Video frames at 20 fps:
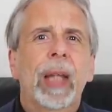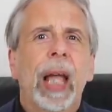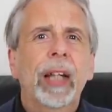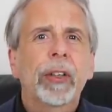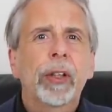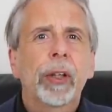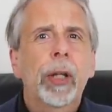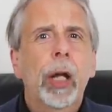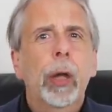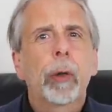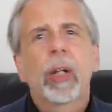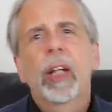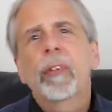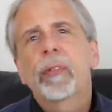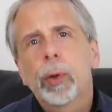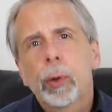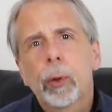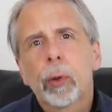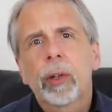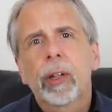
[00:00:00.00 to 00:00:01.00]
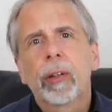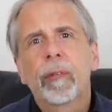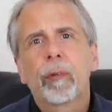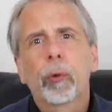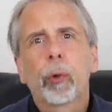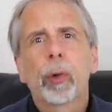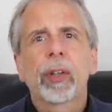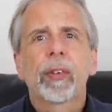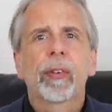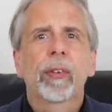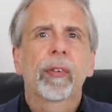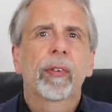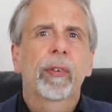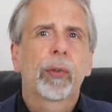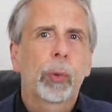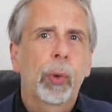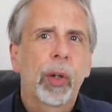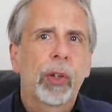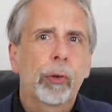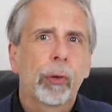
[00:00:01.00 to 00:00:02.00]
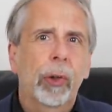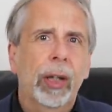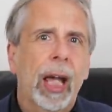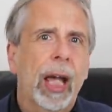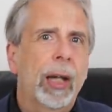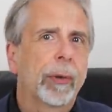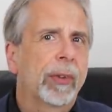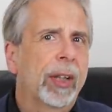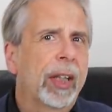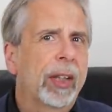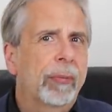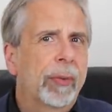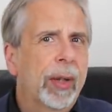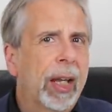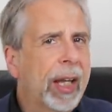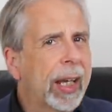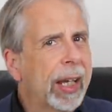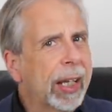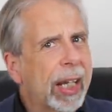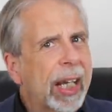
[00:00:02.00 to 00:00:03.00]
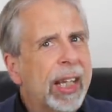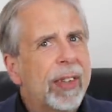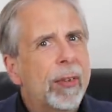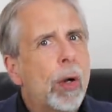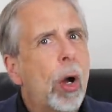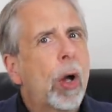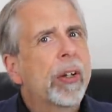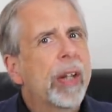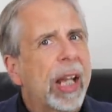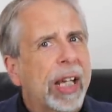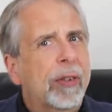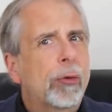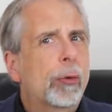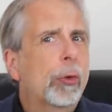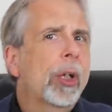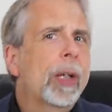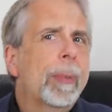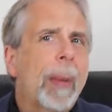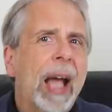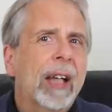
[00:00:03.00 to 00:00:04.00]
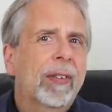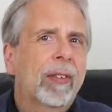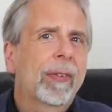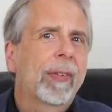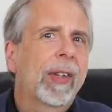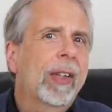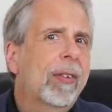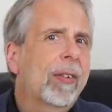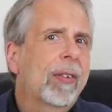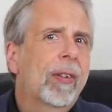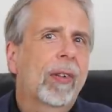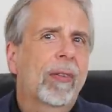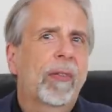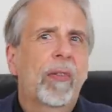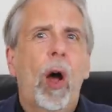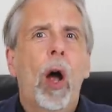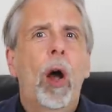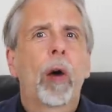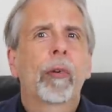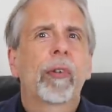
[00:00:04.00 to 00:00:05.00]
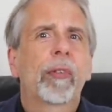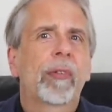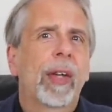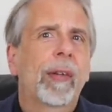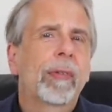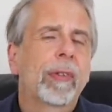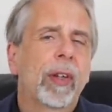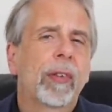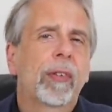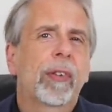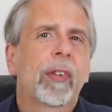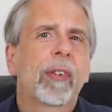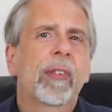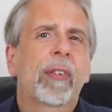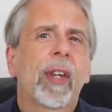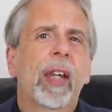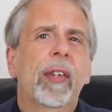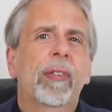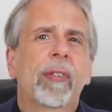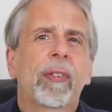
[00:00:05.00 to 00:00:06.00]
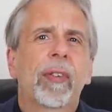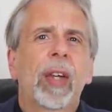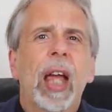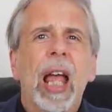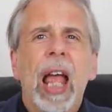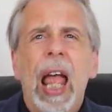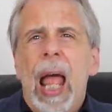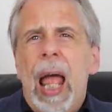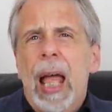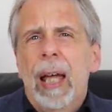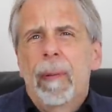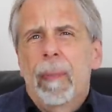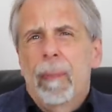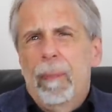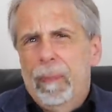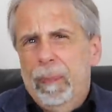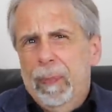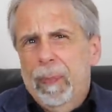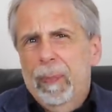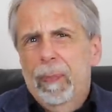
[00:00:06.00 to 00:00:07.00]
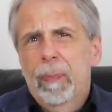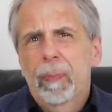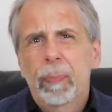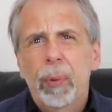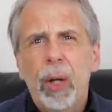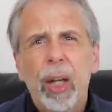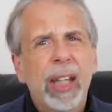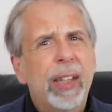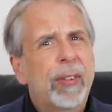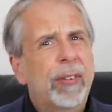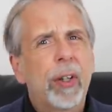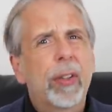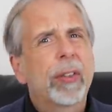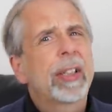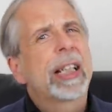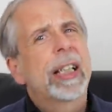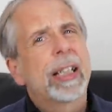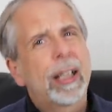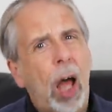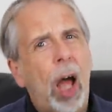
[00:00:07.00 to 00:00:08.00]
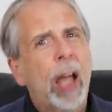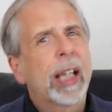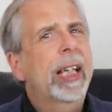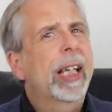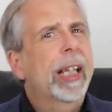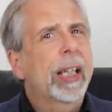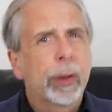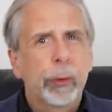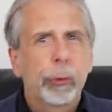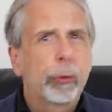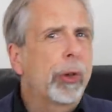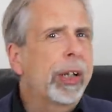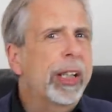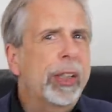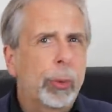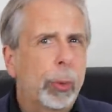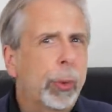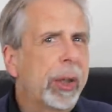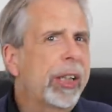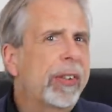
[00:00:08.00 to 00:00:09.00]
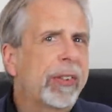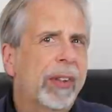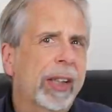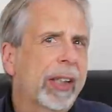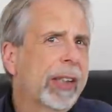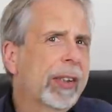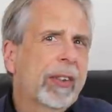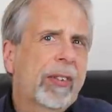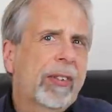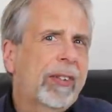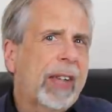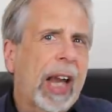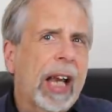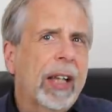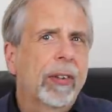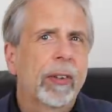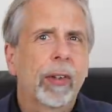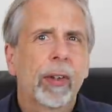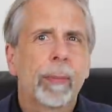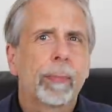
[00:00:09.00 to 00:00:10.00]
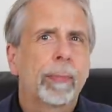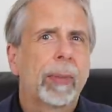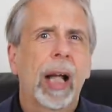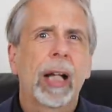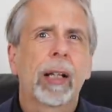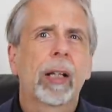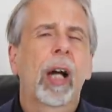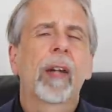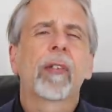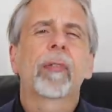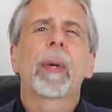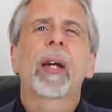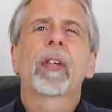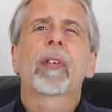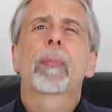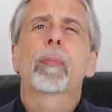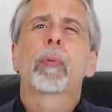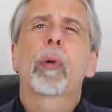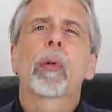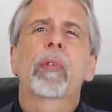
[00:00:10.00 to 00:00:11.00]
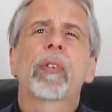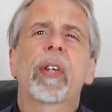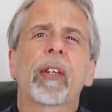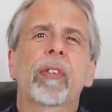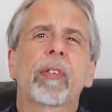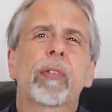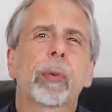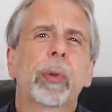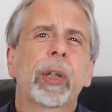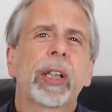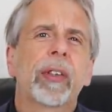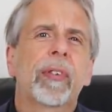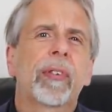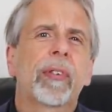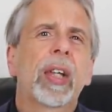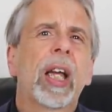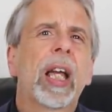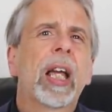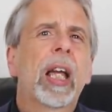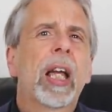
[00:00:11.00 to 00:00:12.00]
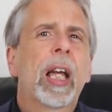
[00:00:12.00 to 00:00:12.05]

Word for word: And you know, if you look at Friedson's Twitter account, it, He's not an extreme activist as far as the evidence consists, but he's certainly liking and retweeting standard Black Lives Matter protest tweets,